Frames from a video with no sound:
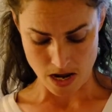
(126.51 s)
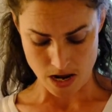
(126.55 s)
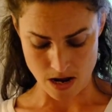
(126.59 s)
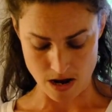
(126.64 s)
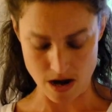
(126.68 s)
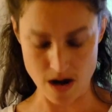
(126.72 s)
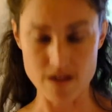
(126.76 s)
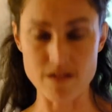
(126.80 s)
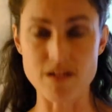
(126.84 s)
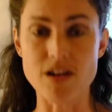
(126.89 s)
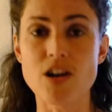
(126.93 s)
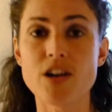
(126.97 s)

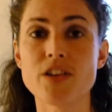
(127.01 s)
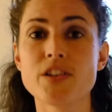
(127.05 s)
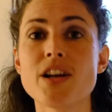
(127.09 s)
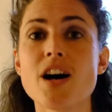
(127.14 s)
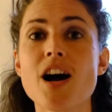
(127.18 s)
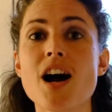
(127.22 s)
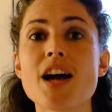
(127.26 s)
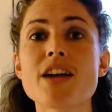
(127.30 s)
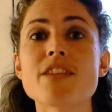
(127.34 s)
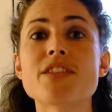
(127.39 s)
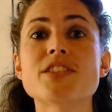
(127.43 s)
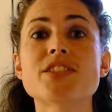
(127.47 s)
are on
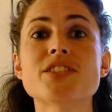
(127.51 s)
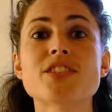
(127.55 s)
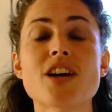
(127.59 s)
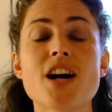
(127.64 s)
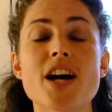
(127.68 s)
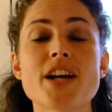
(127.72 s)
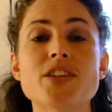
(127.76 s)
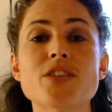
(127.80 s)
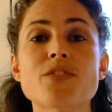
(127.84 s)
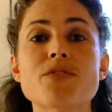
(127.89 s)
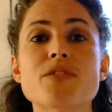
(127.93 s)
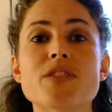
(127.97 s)
either
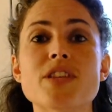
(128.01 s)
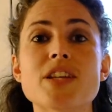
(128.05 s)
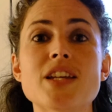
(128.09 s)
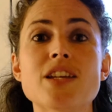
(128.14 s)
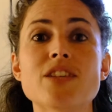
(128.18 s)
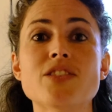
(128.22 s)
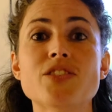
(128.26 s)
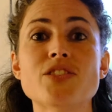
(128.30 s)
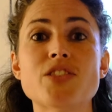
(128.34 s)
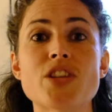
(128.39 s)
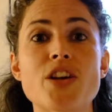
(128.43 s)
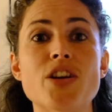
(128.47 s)
side of the
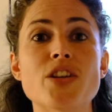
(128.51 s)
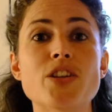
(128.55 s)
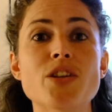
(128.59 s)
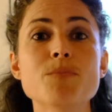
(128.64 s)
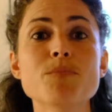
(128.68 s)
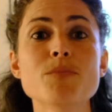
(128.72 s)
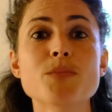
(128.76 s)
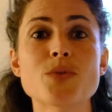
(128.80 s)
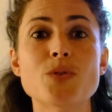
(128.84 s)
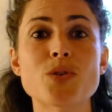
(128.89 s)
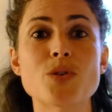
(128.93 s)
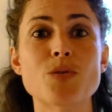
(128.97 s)

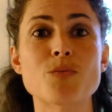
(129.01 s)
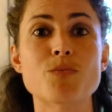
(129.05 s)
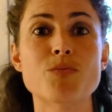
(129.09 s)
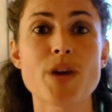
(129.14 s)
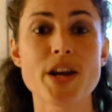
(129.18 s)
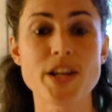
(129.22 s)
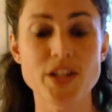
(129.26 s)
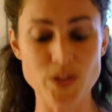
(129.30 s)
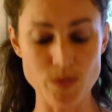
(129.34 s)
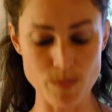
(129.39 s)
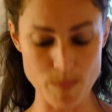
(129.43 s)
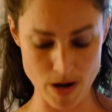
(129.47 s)
sternum or
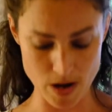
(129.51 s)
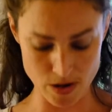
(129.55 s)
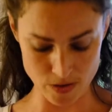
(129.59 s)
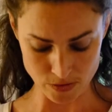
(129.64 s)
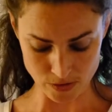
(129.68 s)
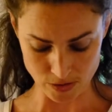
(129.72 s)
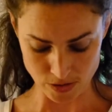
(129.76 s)
breastbone,